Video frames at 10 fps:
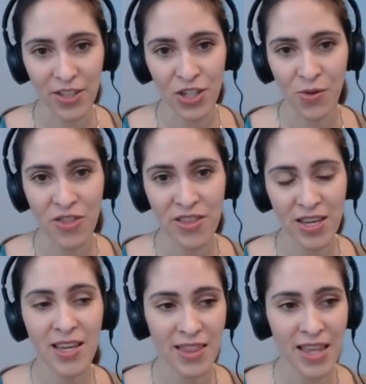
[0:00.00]
you know,
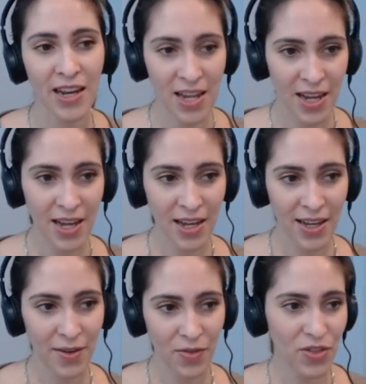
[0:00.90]
thinking that
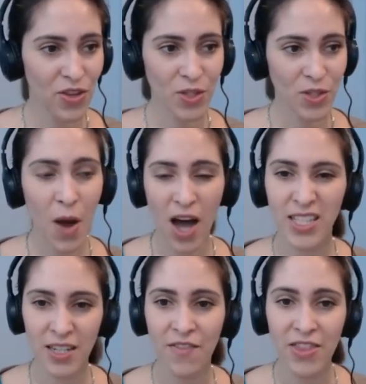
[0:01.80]
those
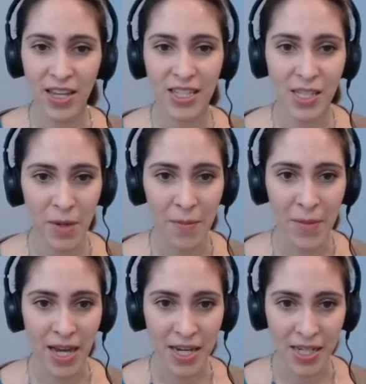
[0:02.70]
positive things about
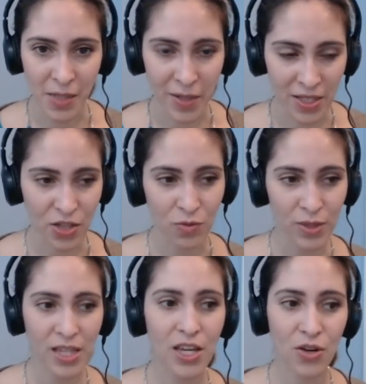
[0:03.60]
my husband
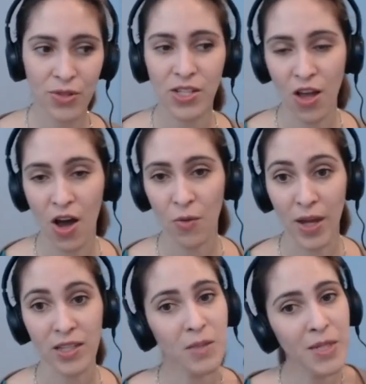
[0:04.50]
really goes a long
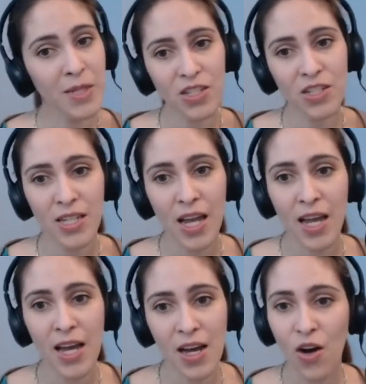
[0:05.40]
ways, because there's
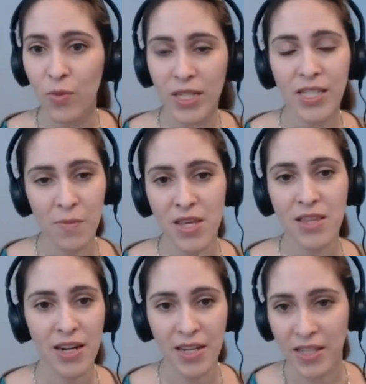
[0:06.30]
always something
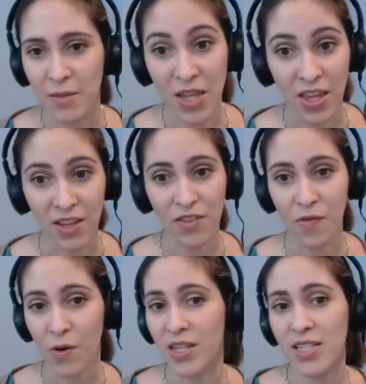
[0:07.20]
that I can be thankful
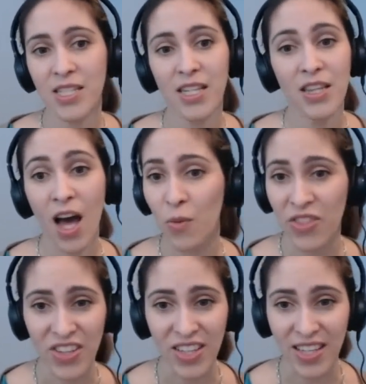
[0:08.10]
for. He does a lot
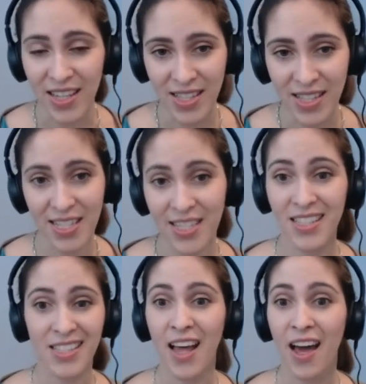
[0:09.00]
with the kids. He
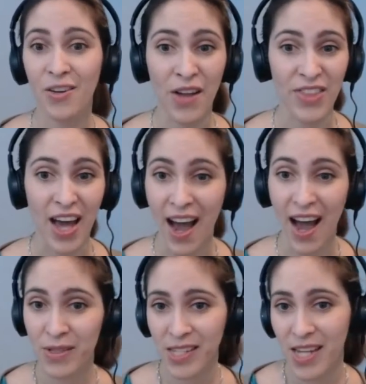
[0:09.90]
does a lot around the
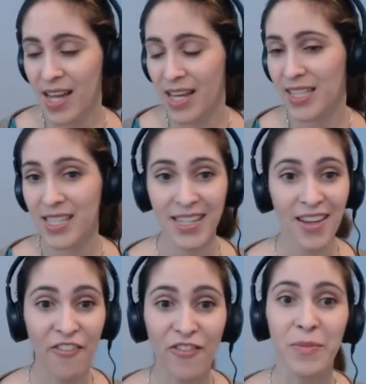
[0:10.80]
house. He does a
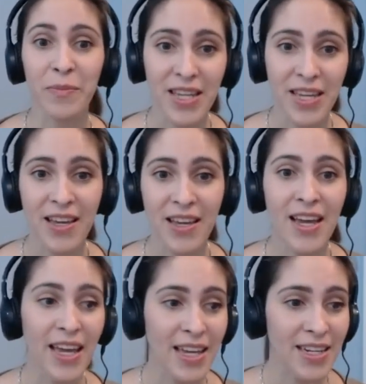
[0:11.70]
lot for me.
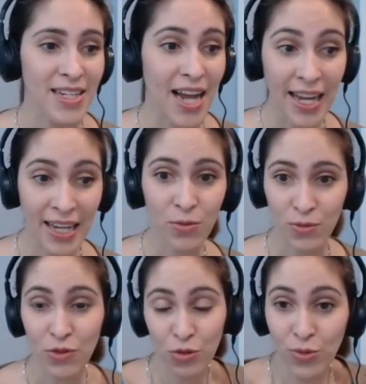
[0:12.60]
And I
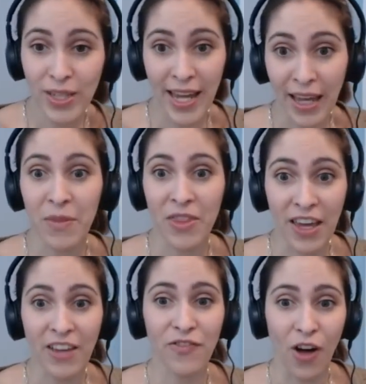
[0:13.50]
truly am
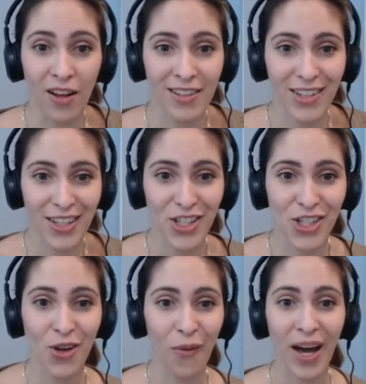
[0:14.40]
thankful.
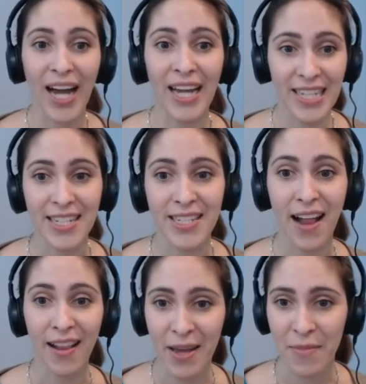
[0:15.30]
So mm-hmm. I need to
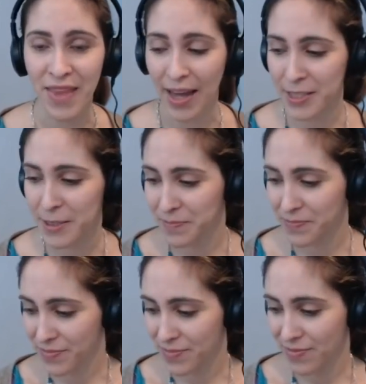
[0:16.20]
tell him that,
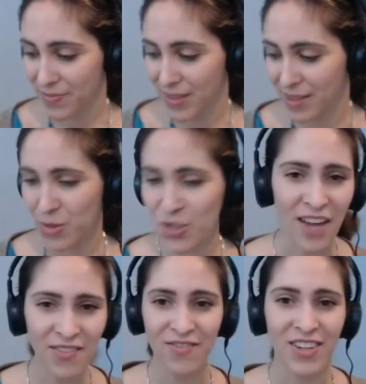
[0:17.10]
which
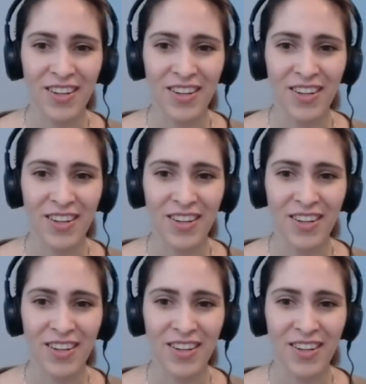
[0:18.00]
I've never